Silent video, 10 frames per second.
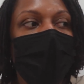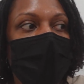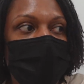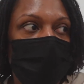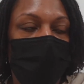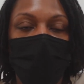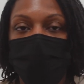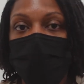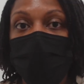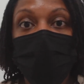so
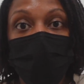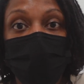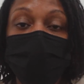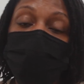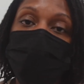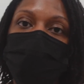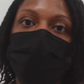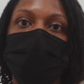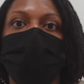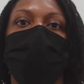hopefully good news
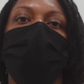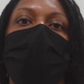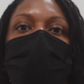so that